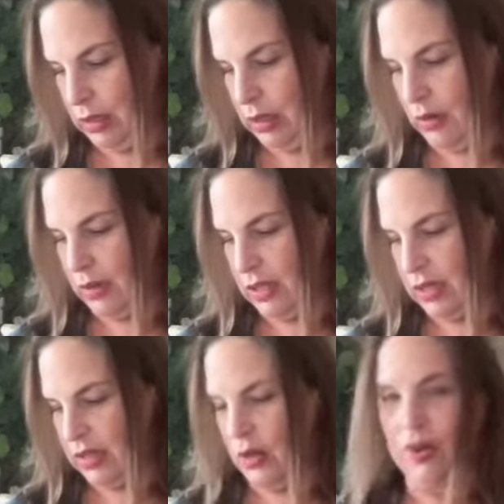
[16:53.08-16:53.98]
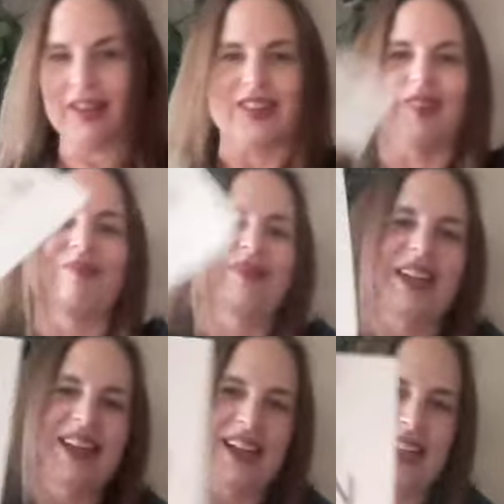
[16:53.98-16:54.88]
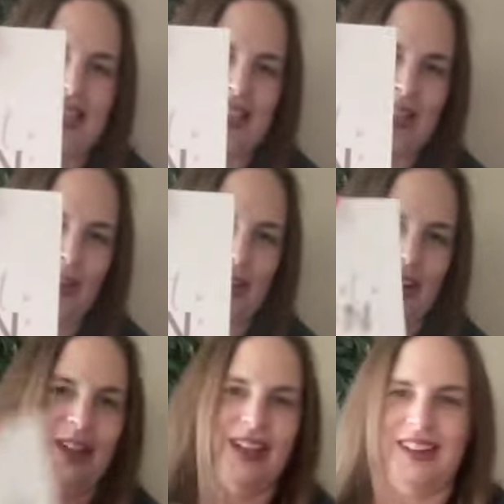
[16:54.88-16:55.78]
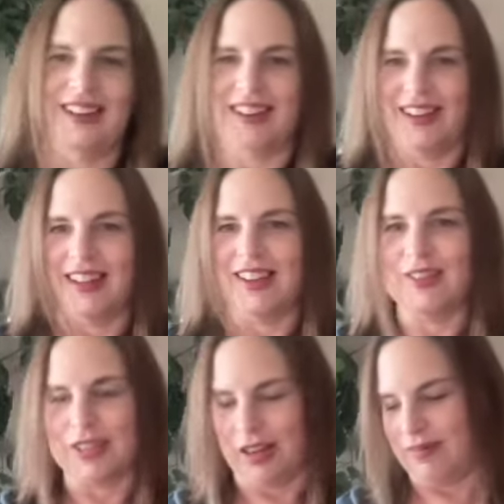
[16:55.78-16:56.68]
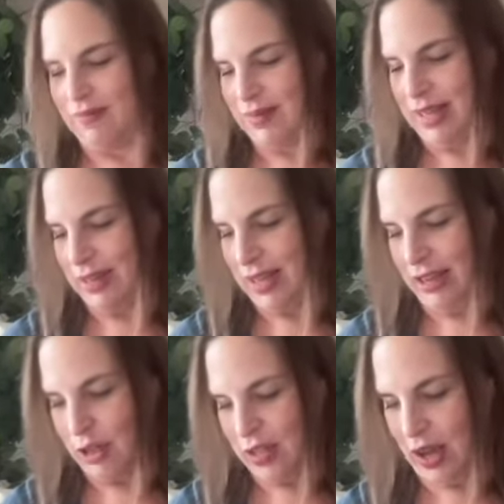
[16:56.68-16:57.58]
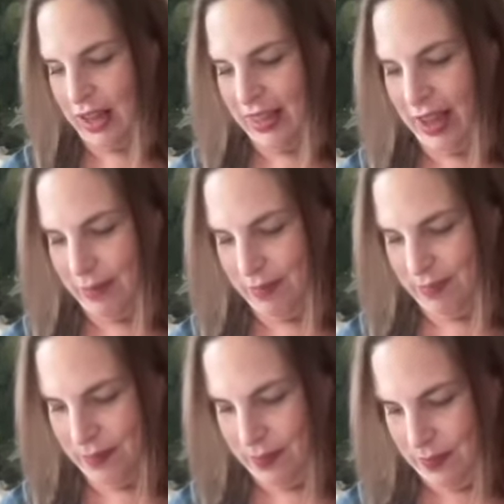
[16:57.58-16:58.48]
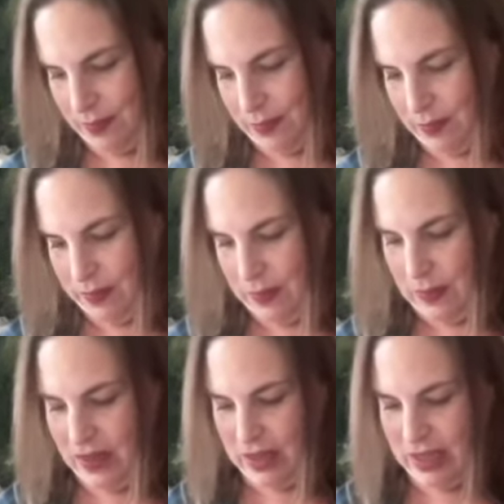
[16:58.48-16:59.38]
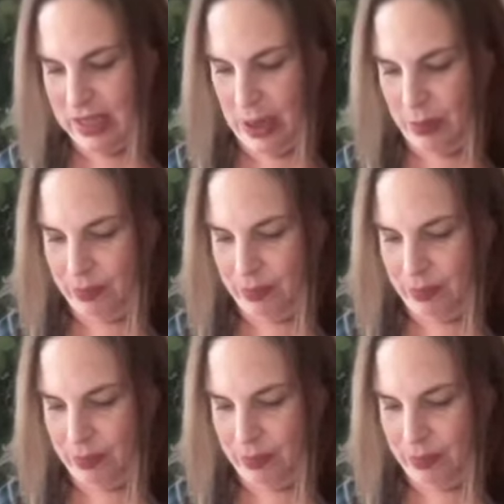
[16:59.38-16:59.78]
Oh, it says soak. Sorry, it says soak it all in on the other side. That's I just caught that. So.